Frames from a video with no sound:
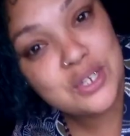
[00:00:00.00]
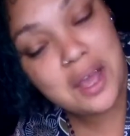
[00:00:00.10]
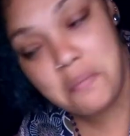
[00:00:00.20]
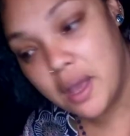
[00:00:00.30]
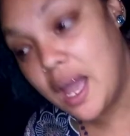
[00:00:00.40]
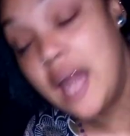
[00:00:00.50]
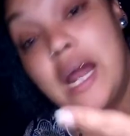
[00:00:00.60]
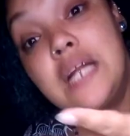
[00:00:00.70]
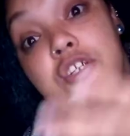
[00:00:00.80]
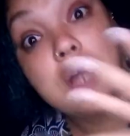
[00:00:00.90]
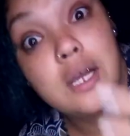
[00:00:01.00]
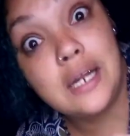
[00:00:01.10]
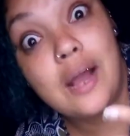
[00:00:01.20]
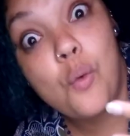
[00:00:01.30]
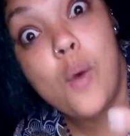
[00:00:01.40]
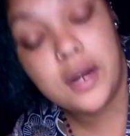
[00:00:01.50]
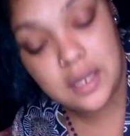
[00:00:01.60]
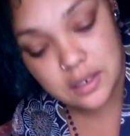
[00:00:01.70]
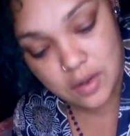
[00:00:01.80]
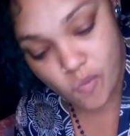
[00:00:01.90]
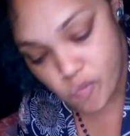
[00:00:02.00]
she came back, and I drank it like one hit.